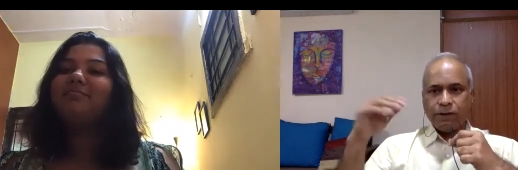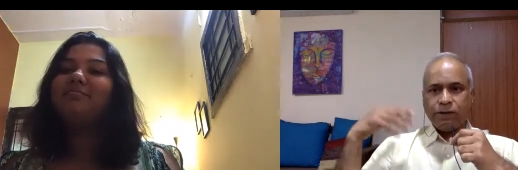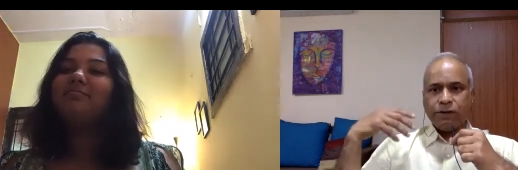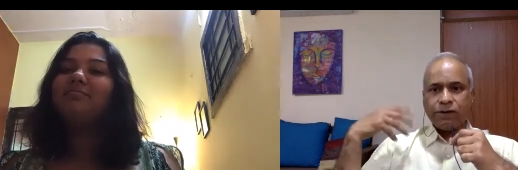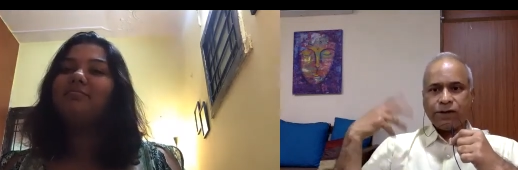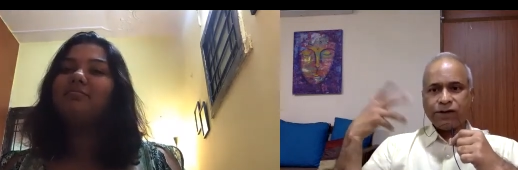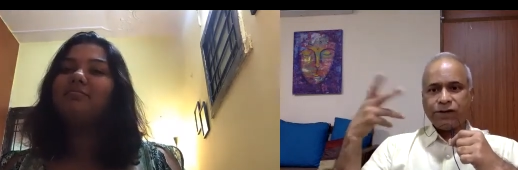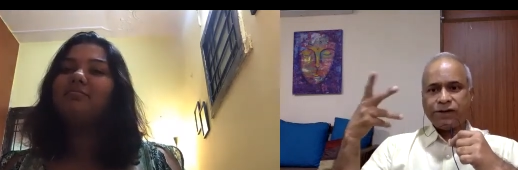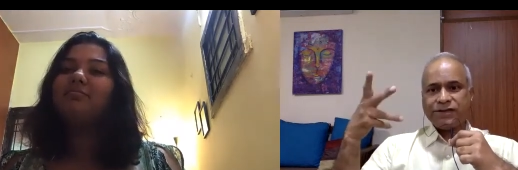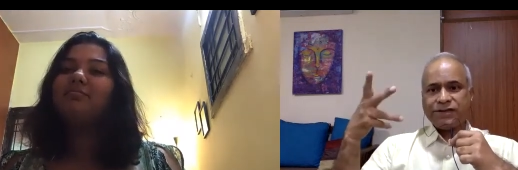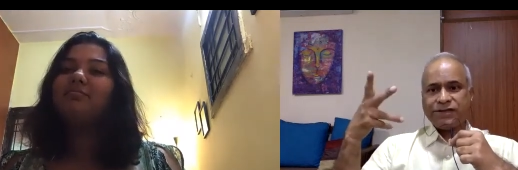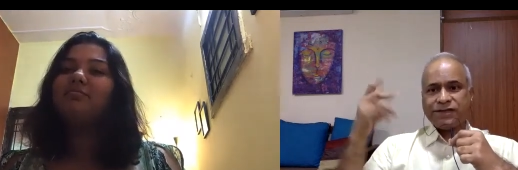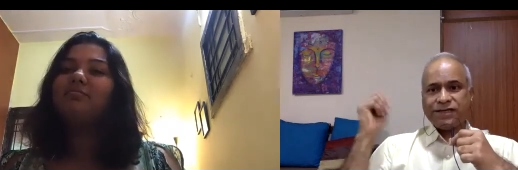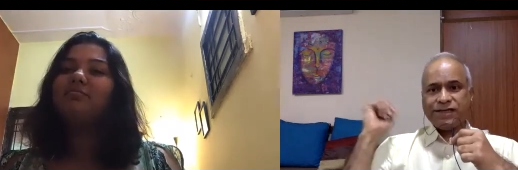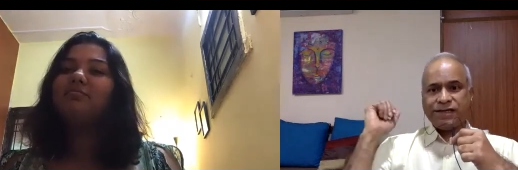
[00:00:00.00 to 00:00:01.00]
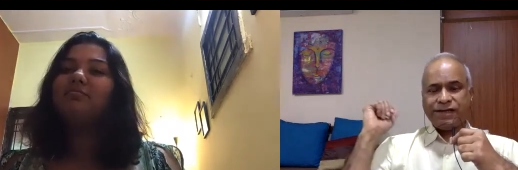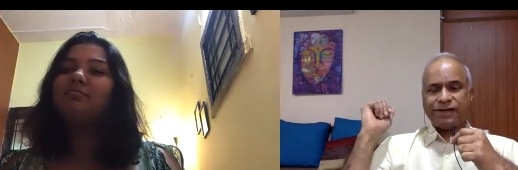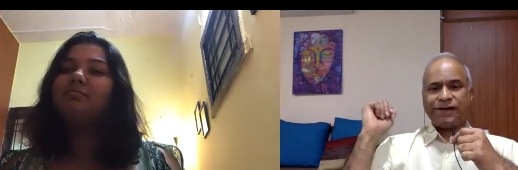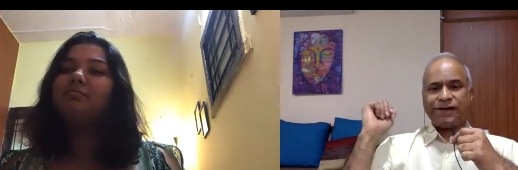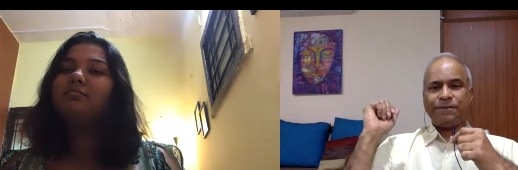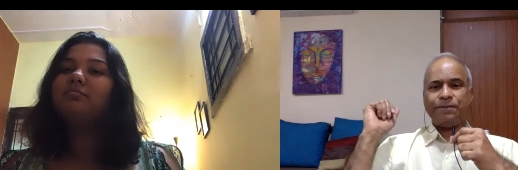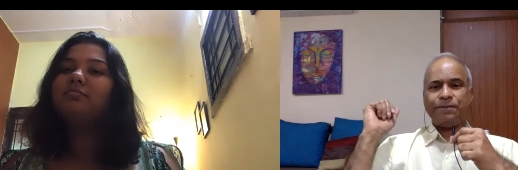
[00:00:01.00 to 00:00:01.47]
Speaker 1: you cannot see
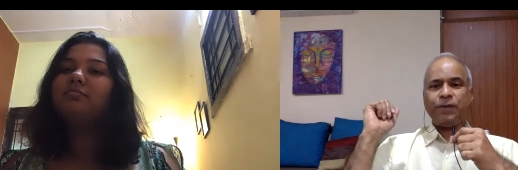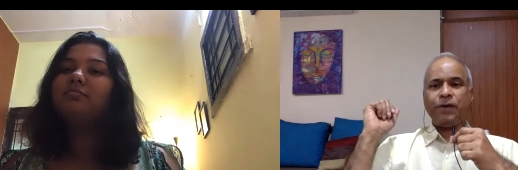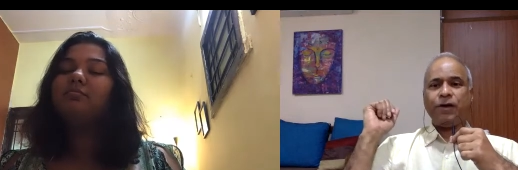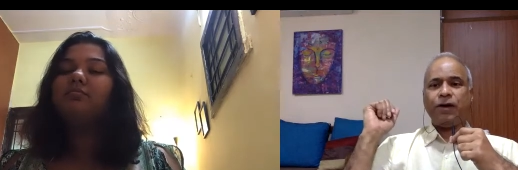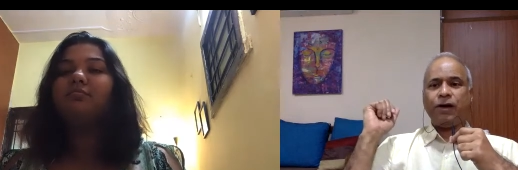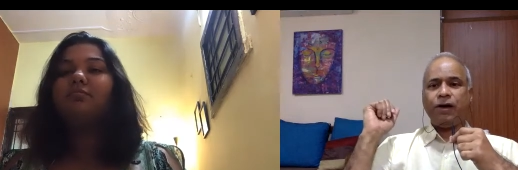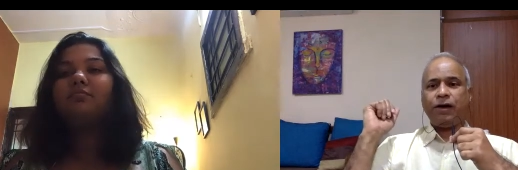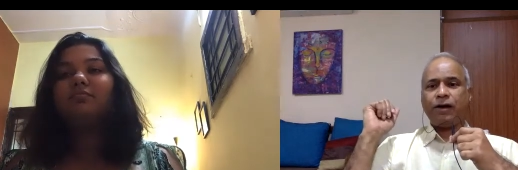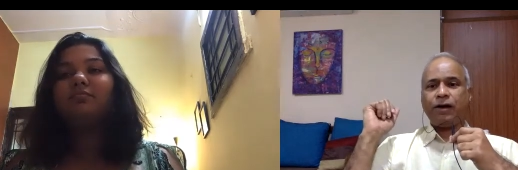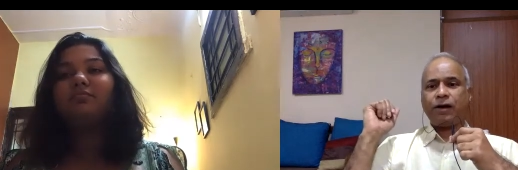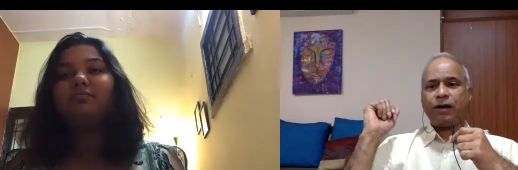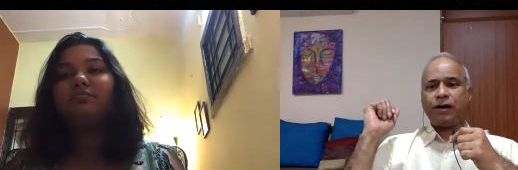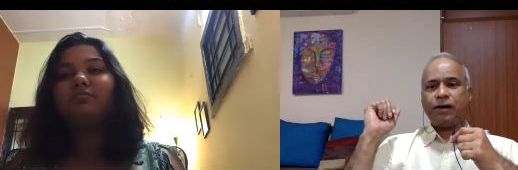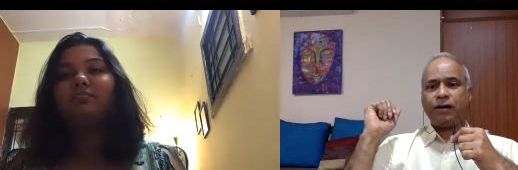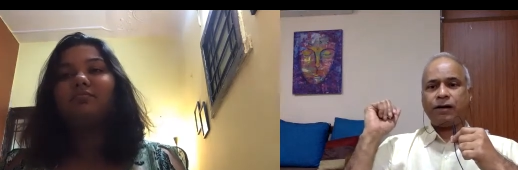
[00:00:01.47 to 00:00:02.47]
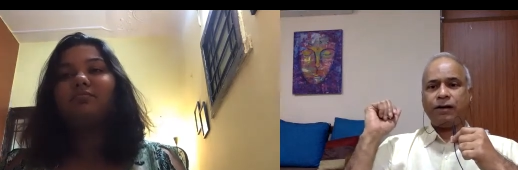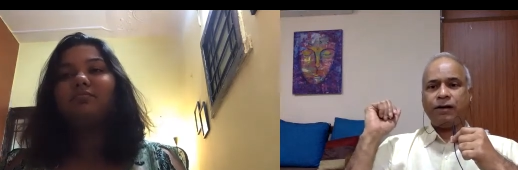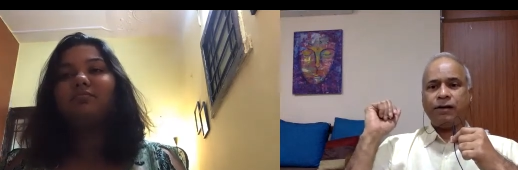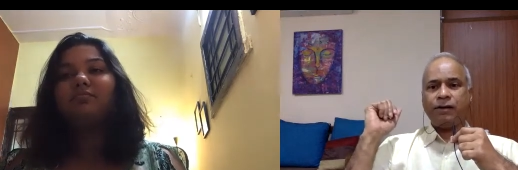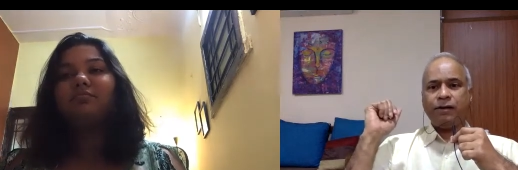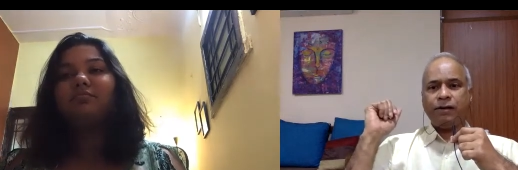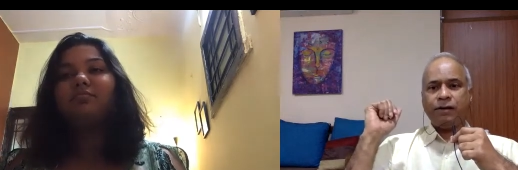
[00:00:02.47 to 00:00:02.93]
it or uh,
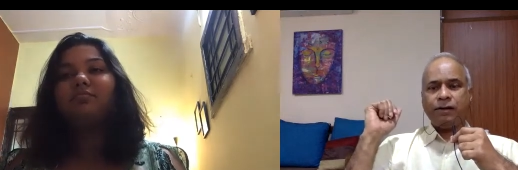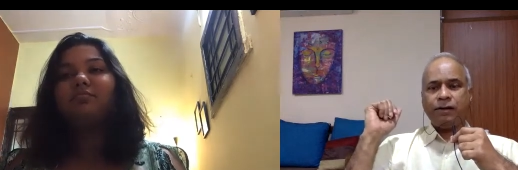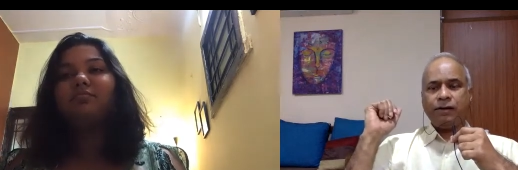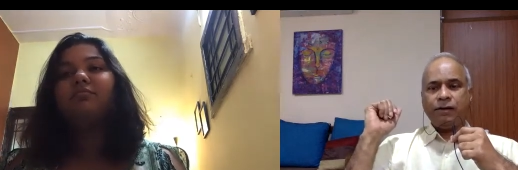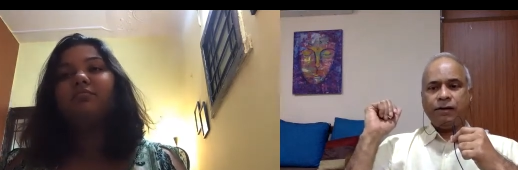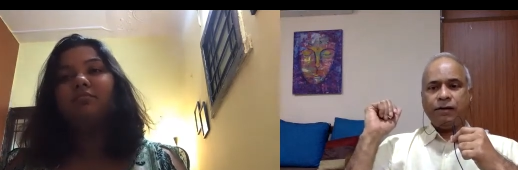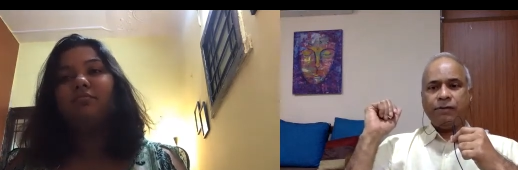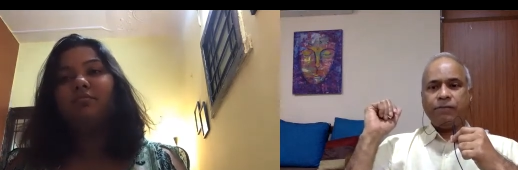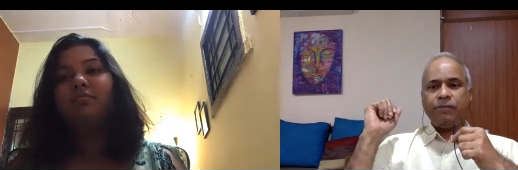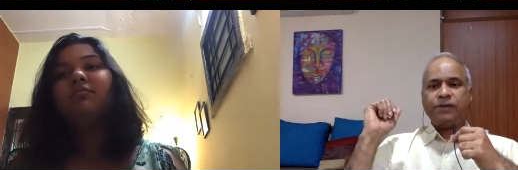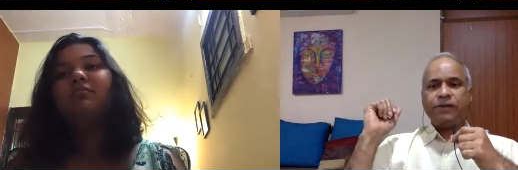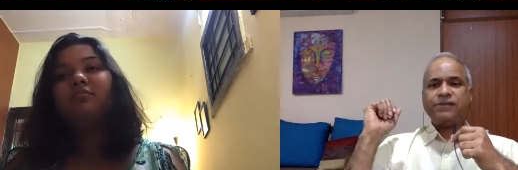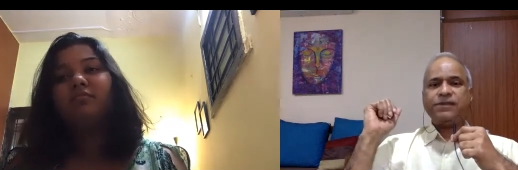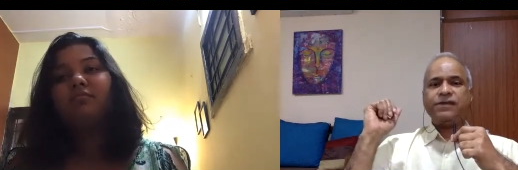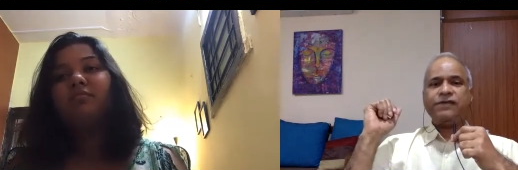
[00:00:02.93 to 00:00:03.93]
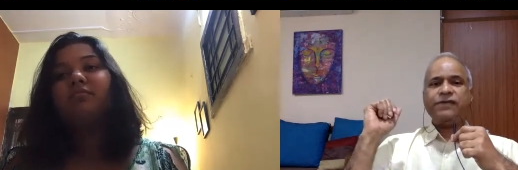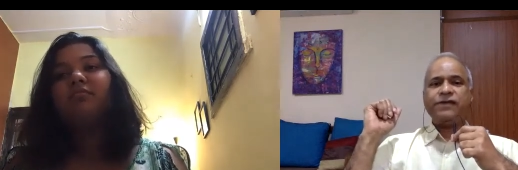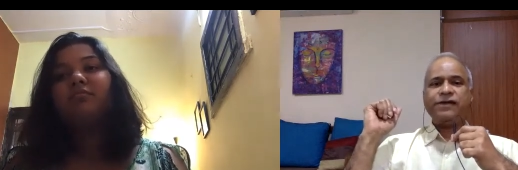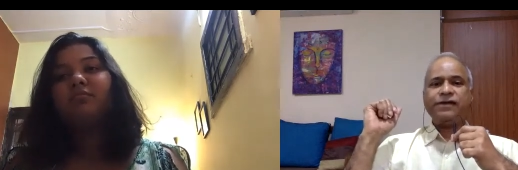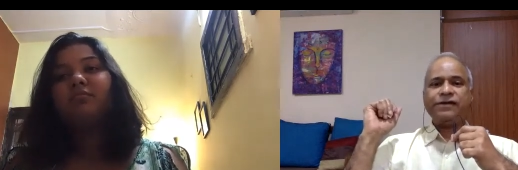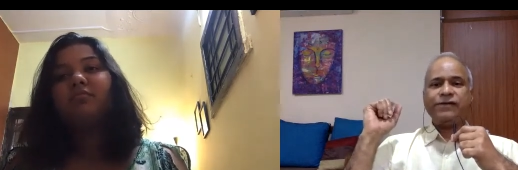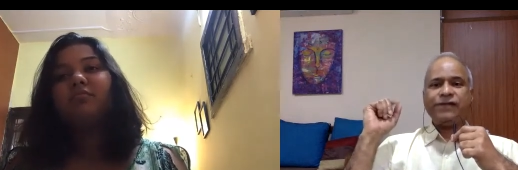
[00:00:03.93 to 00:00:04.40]
perceive
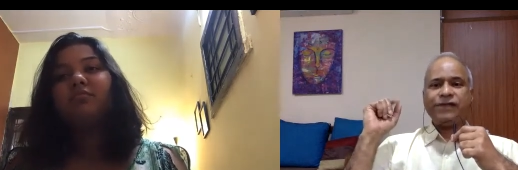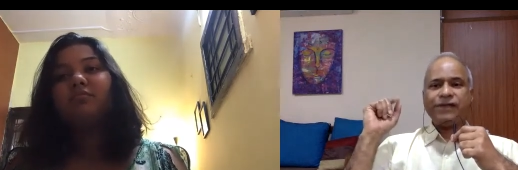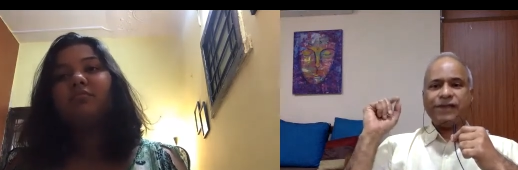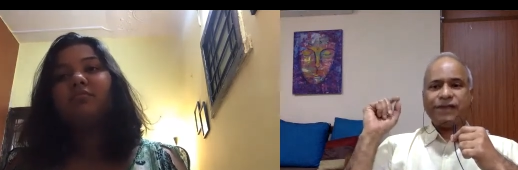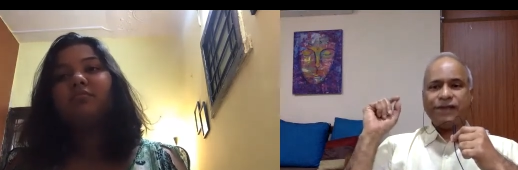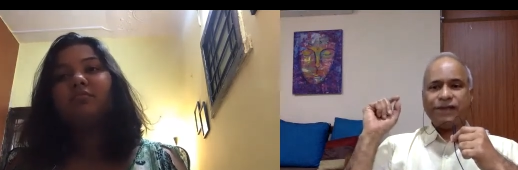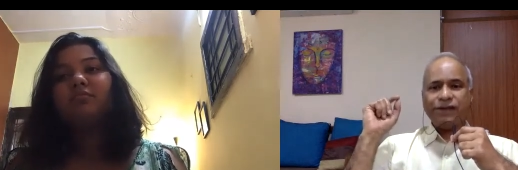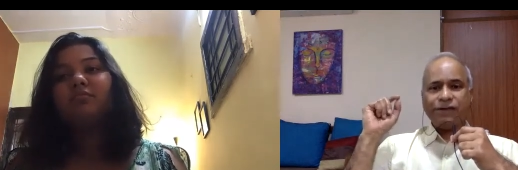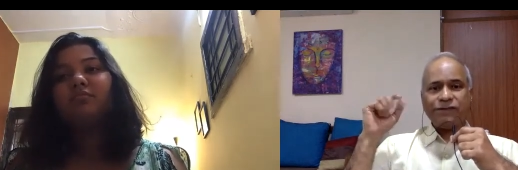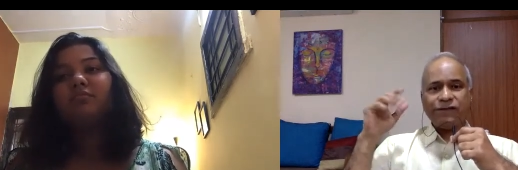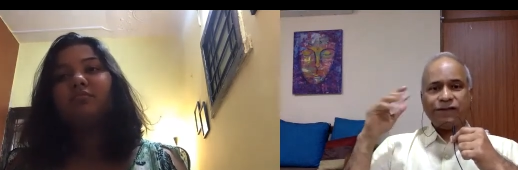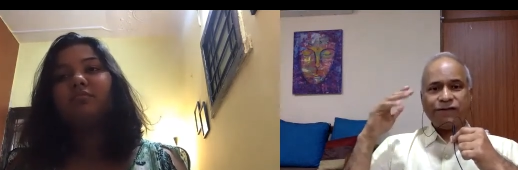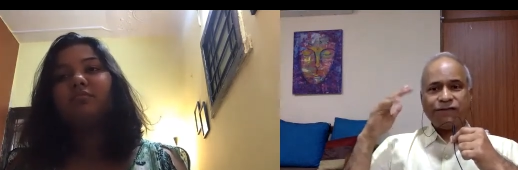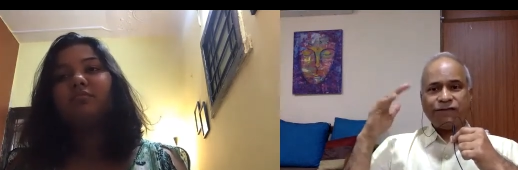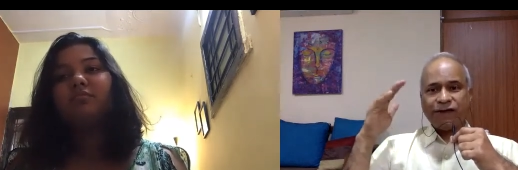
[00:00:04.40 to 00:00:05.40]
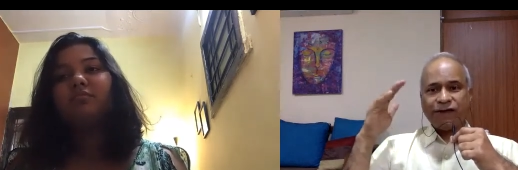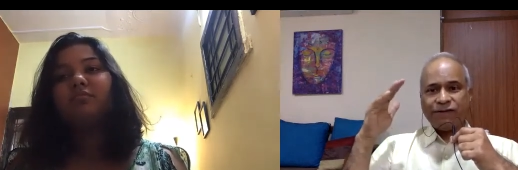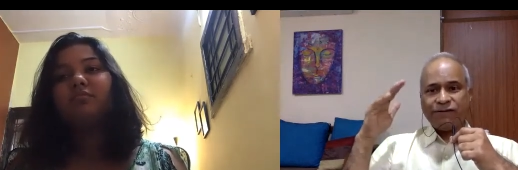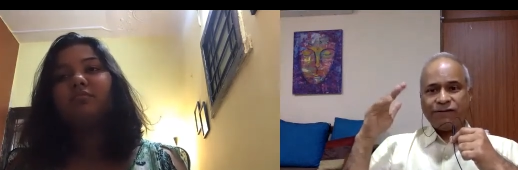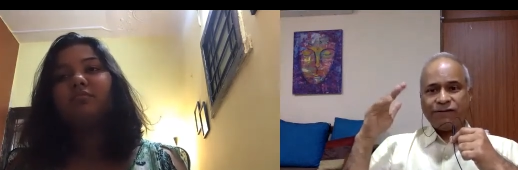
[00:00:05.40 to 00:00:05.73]
it with any of the five